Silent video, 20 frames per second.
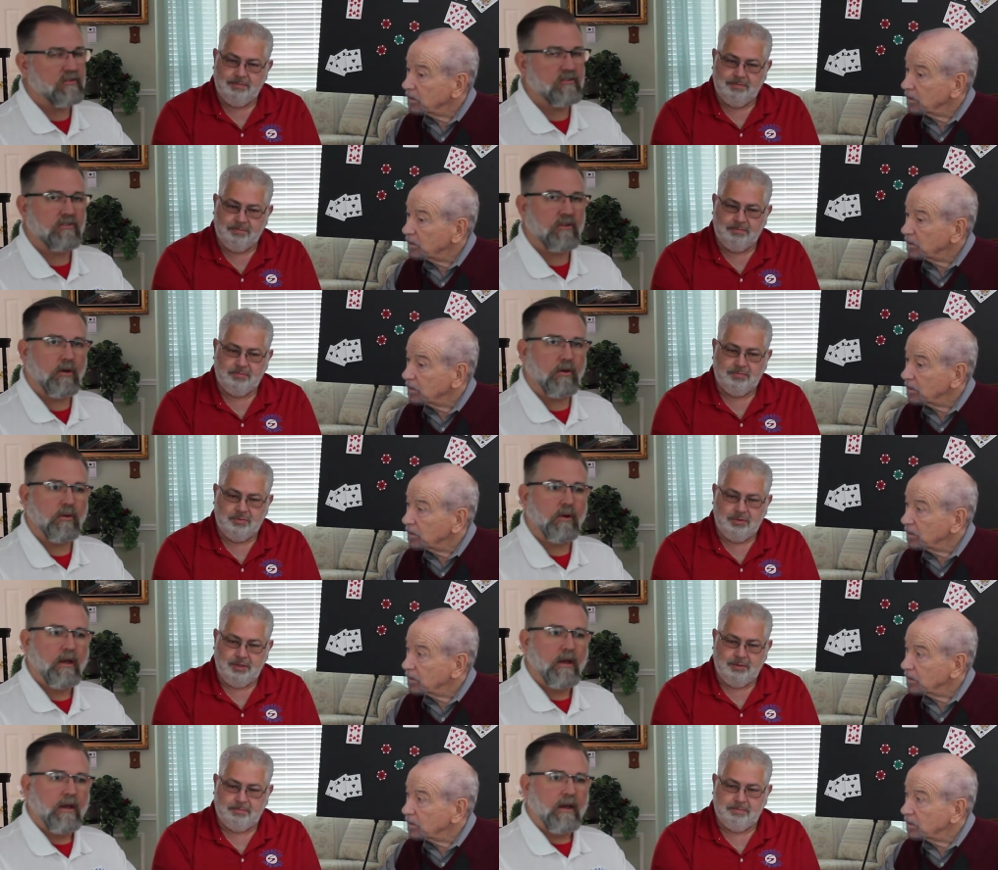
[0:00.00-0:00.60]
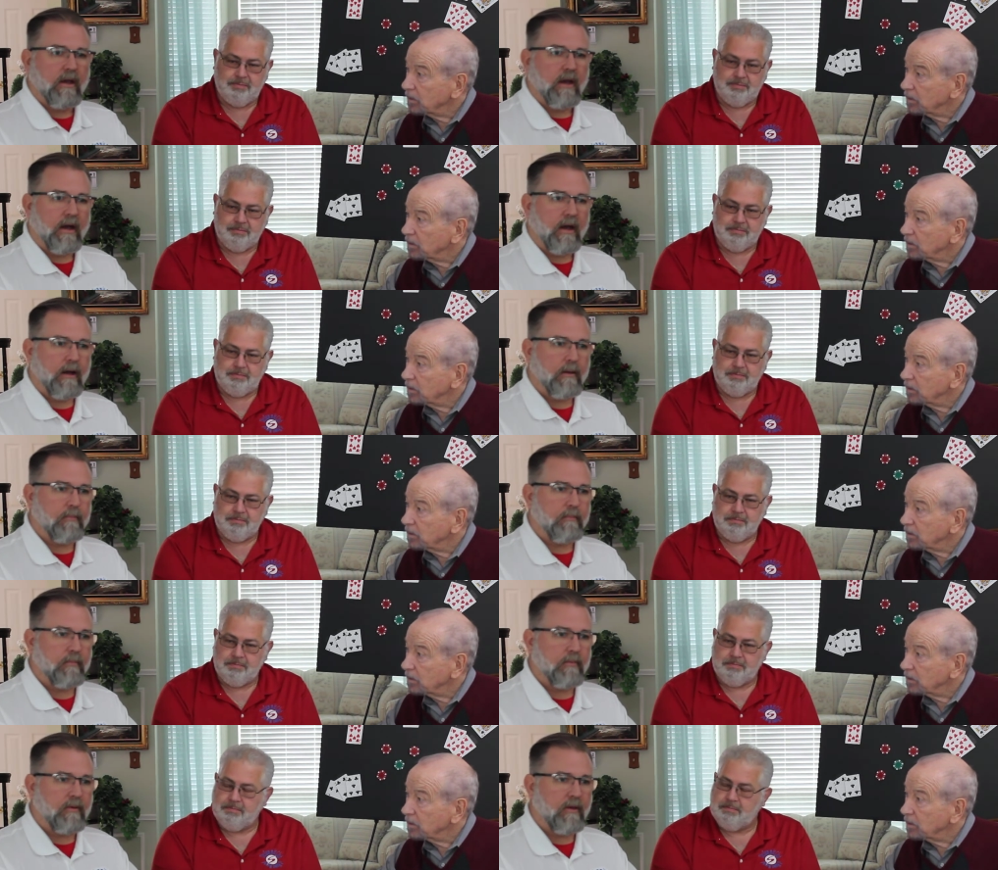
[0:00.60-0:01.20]
Speaker 1: So
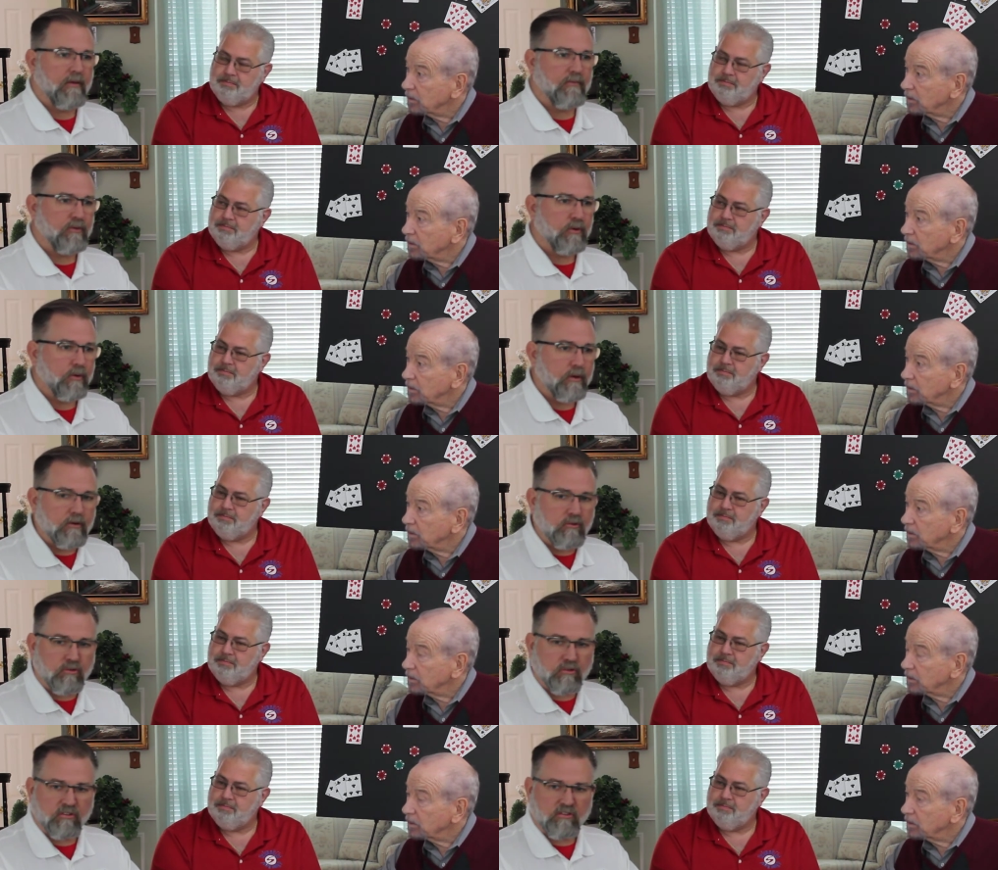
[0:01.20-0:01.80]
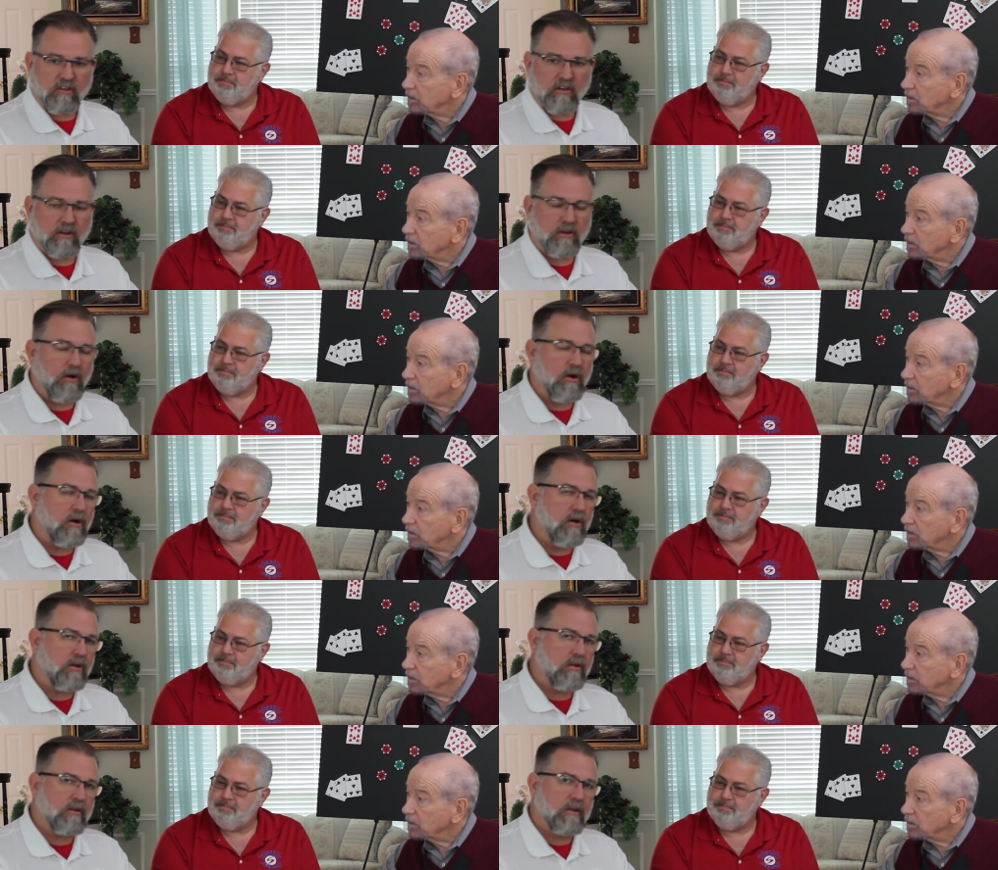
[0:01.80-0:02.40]
um, if you're interested at
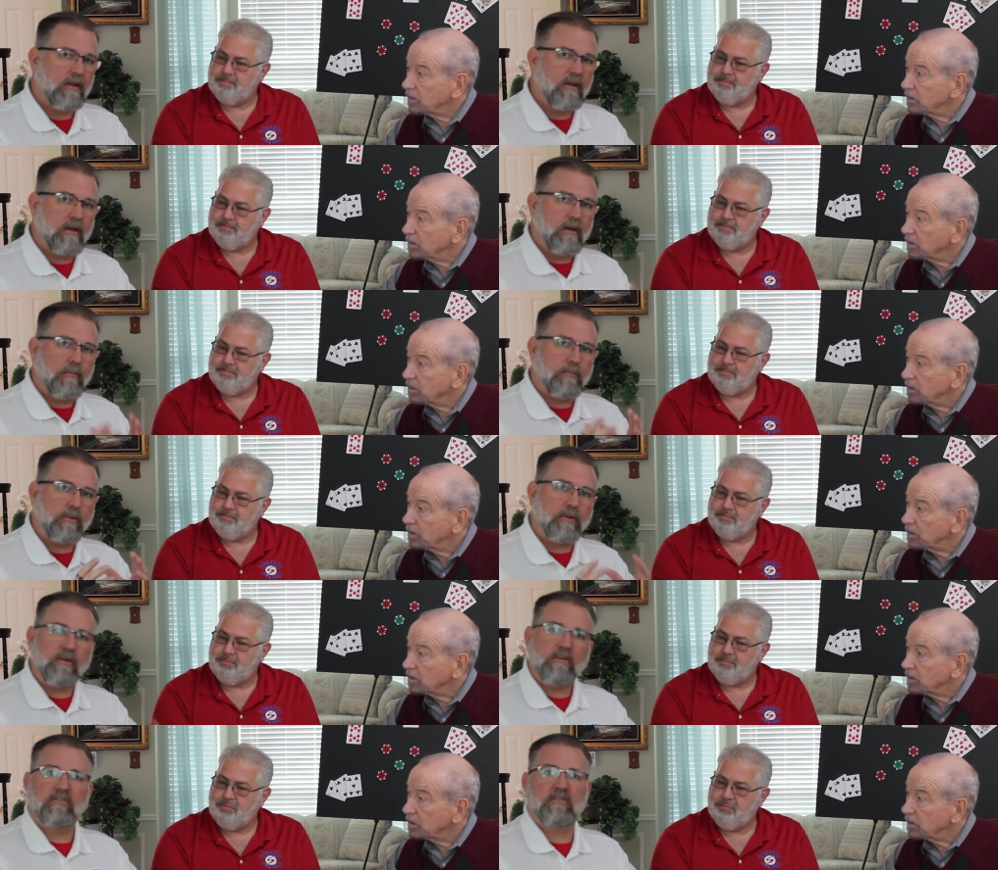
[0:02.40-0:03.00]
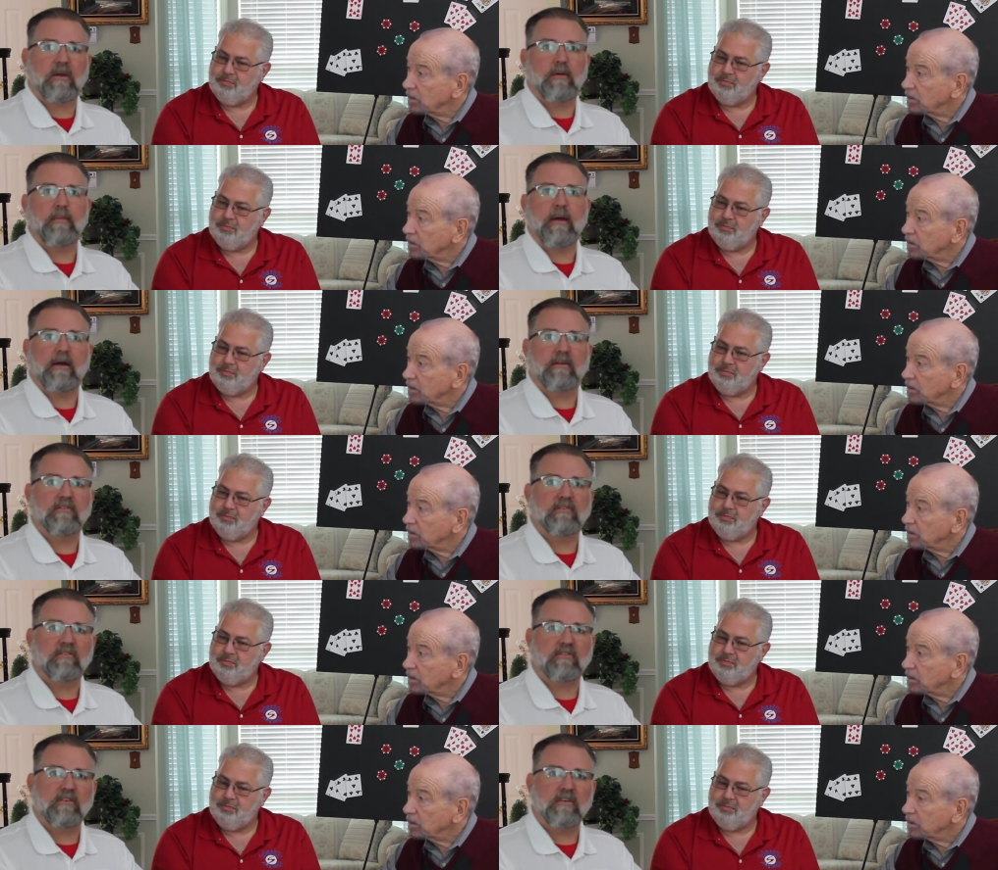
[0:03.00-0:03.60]
all, please come out
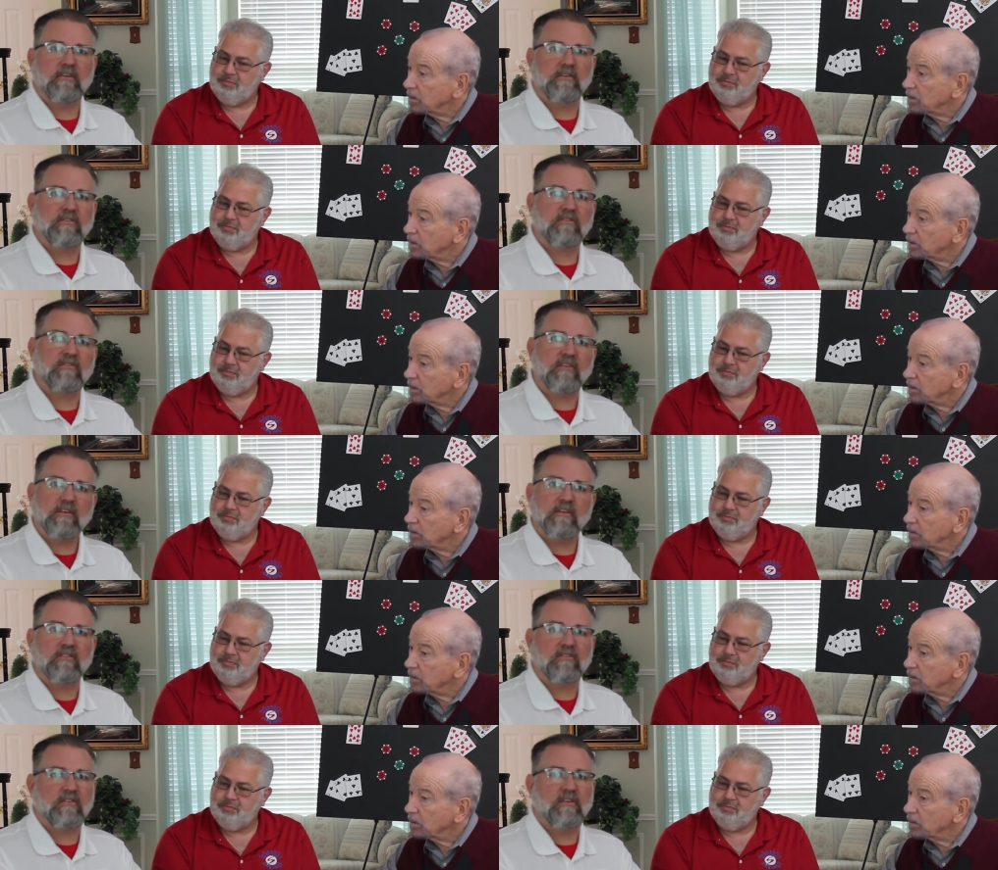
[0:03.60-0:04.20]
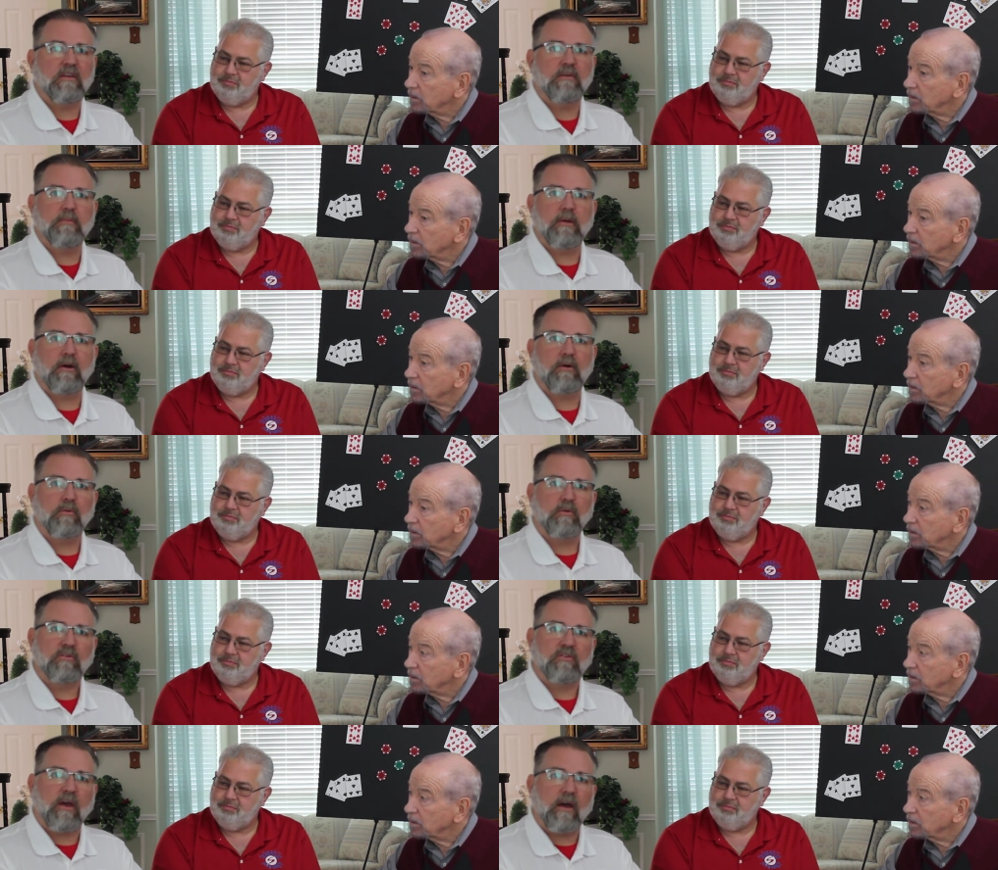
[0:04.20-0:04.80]
and see us. Send us an
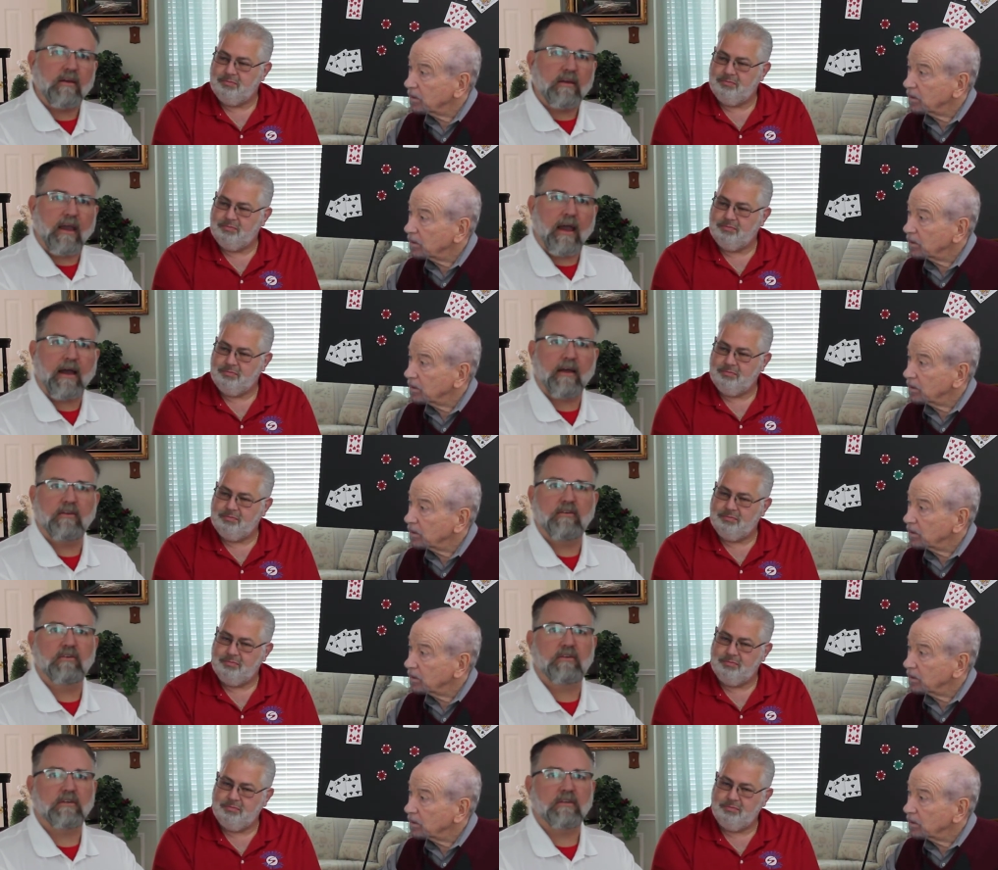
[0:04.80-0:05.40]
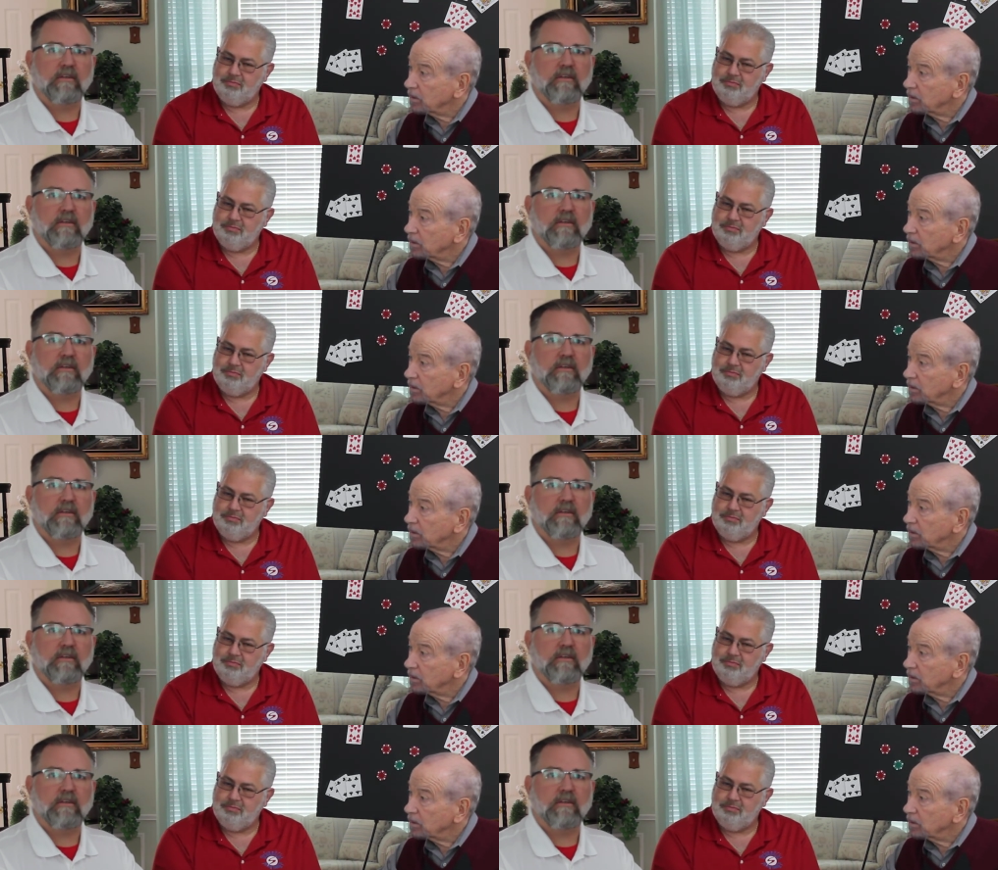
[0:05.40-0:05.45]
email. We'll tell you how you can